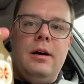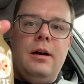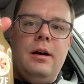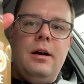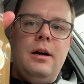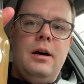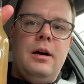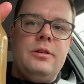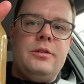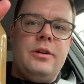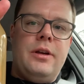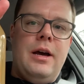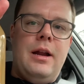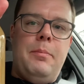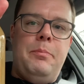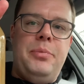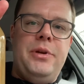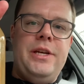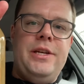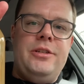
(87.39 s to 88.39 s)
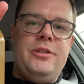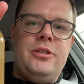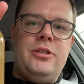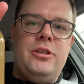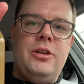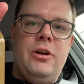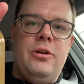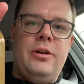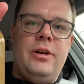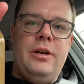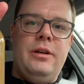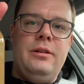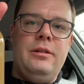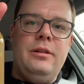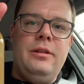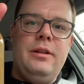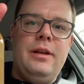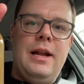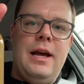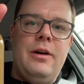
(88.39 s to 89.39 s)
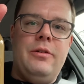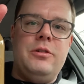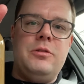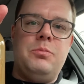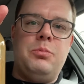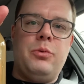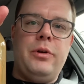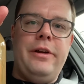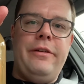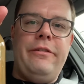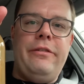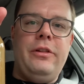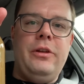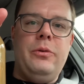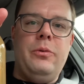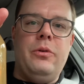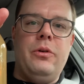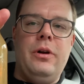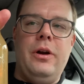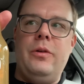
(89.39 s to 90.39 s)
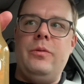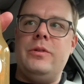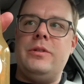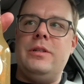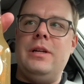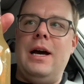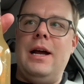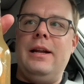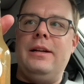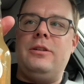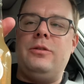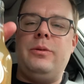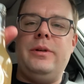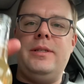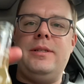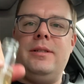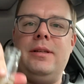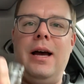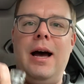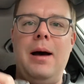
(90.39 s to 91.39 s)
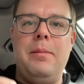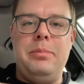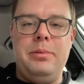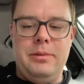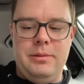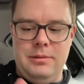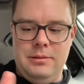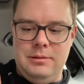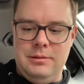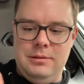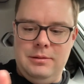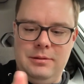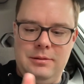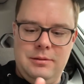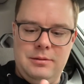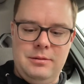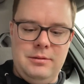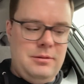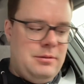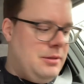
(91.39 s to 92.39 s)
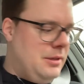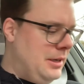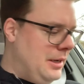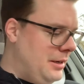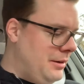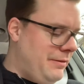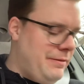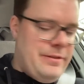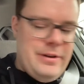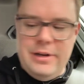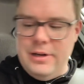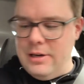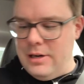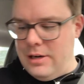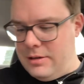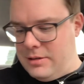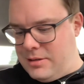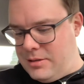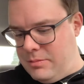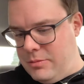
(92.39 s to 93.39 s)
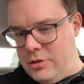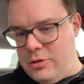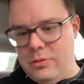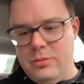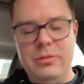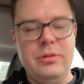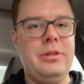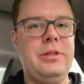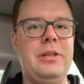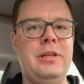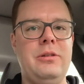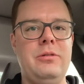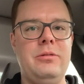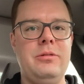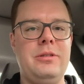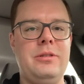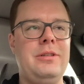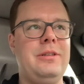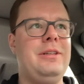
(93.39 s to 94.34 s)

Also got a peach soda that I was briefly worried was not a twist top. But I had to figure out some tool to use.